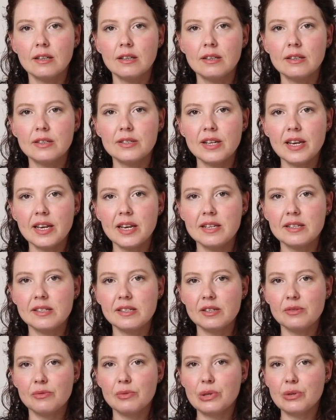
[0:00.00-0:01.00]
Looks like it's
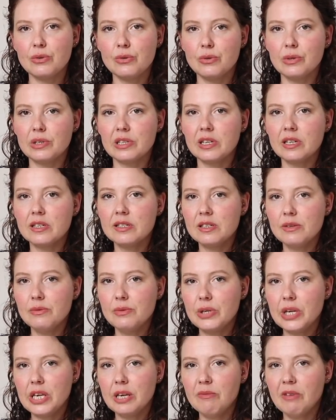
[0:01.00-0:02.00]
still recording, so
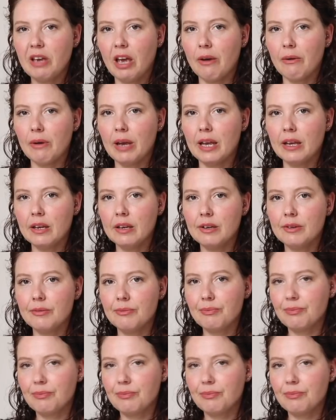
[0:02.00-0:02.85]
we'll keep going.